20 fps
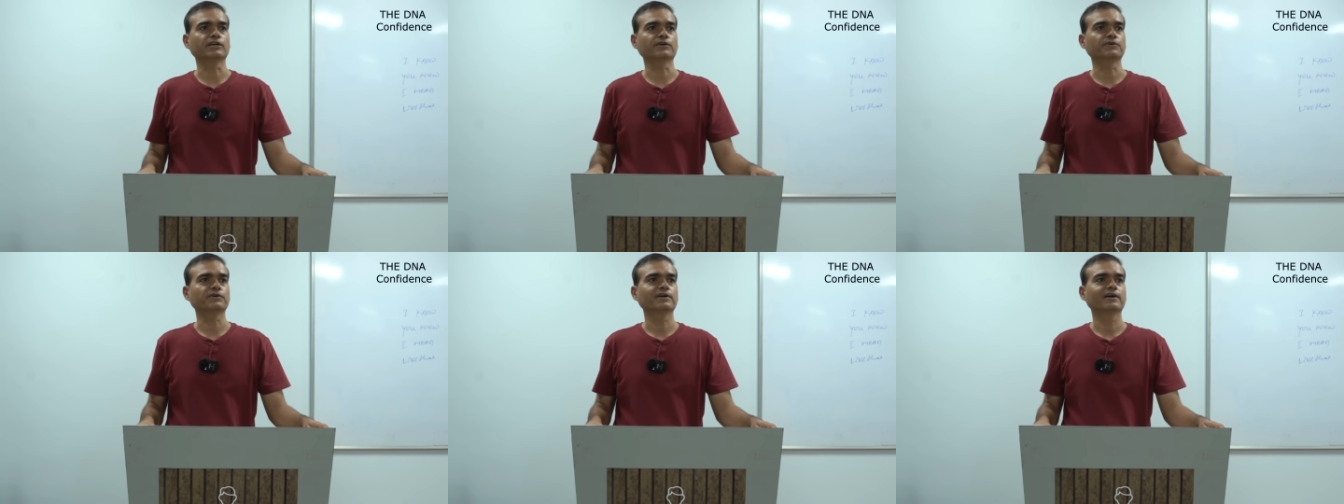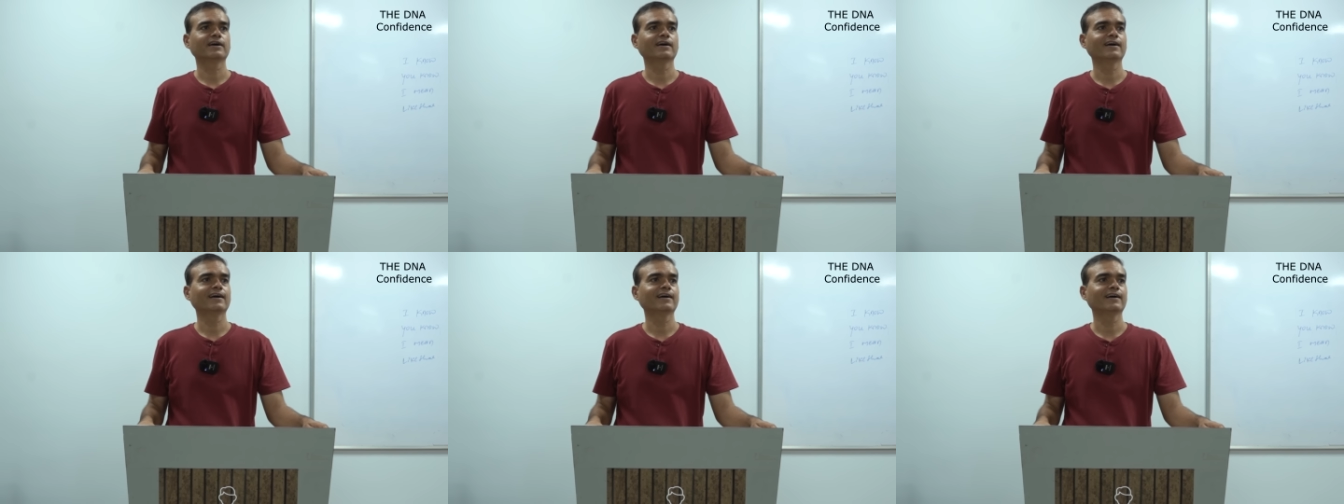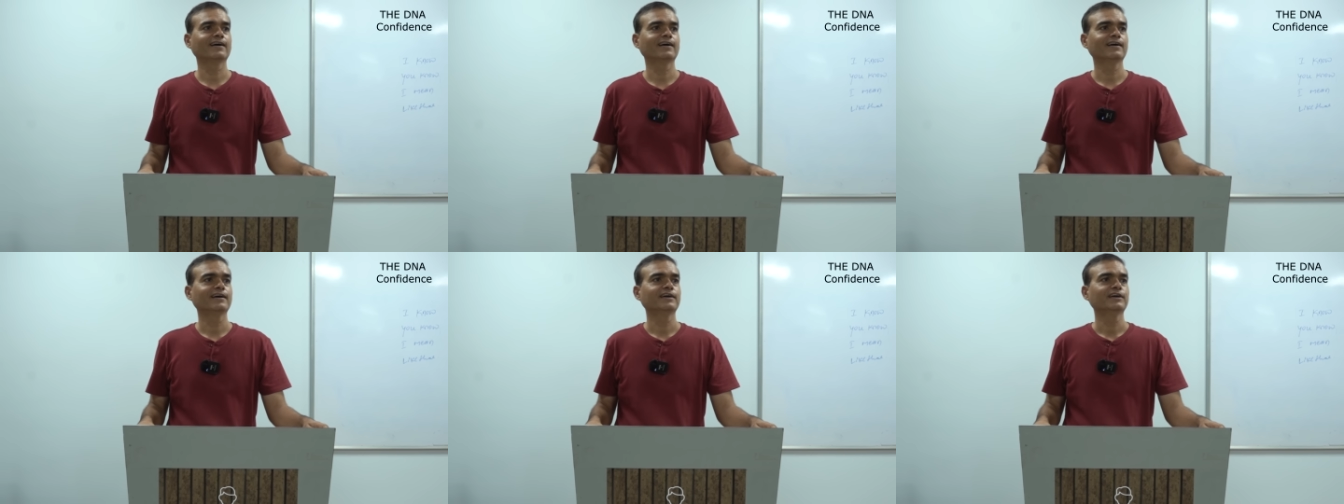now,
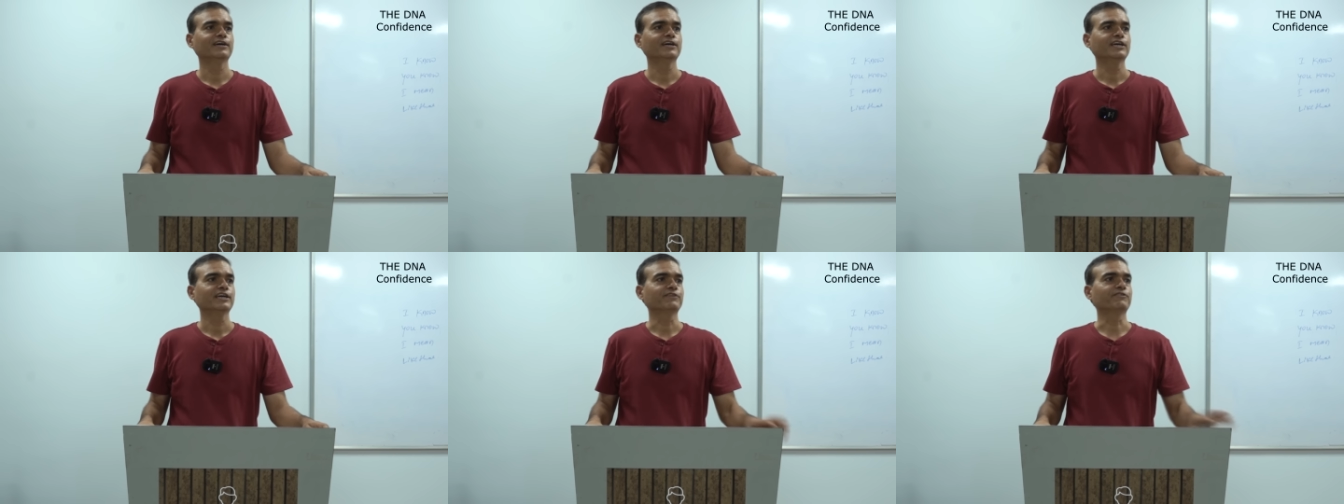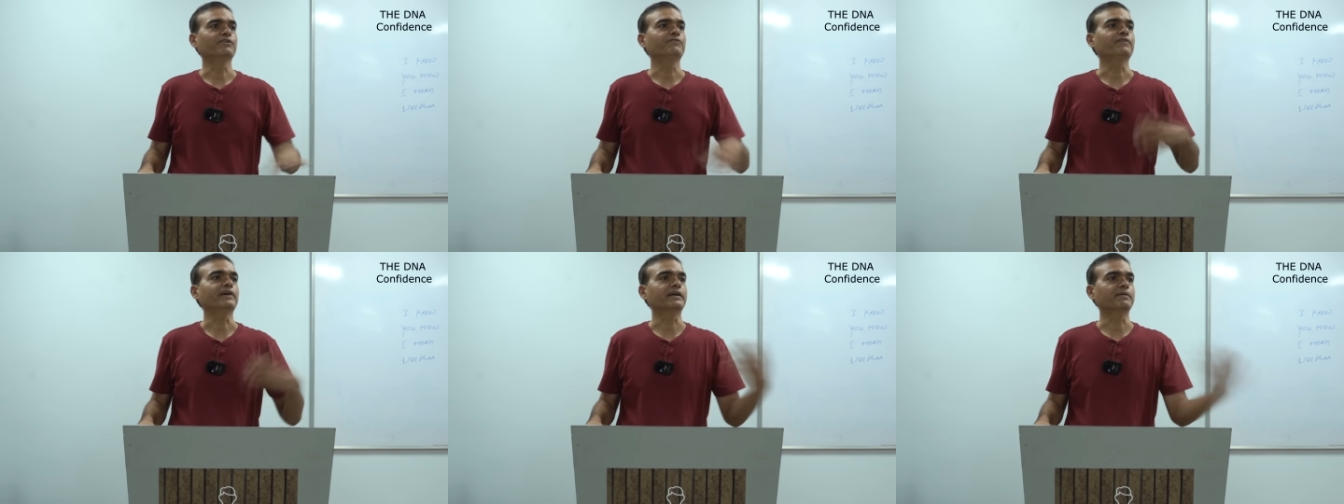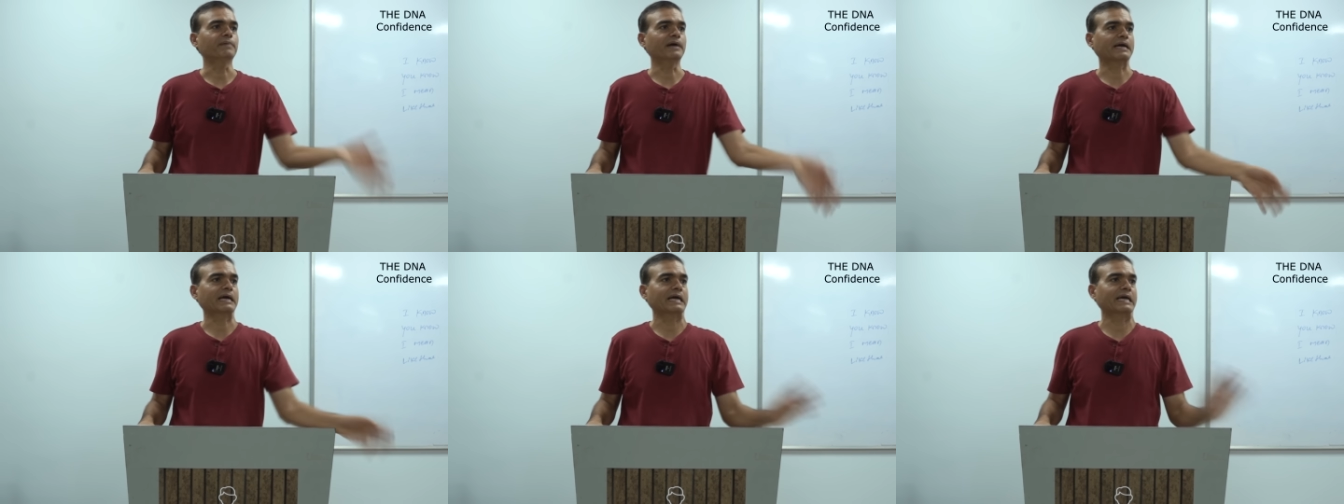he will fight
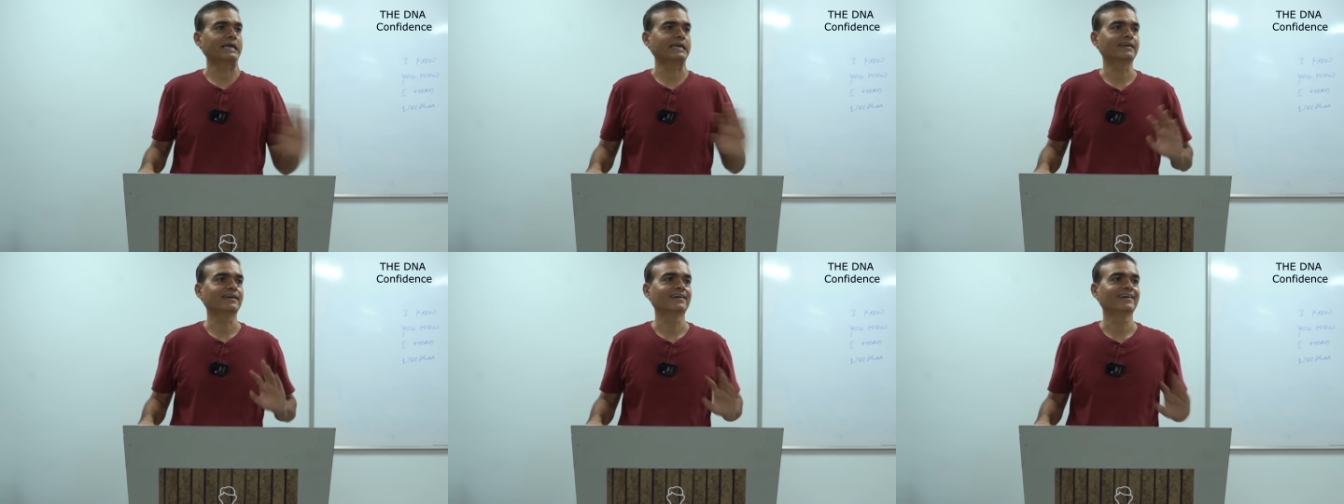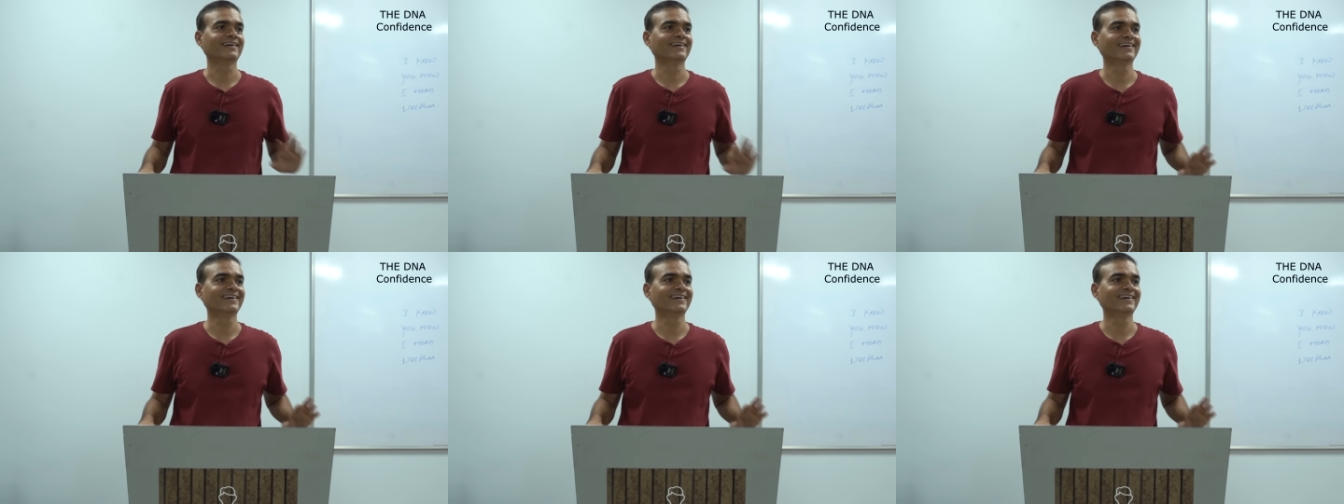back again.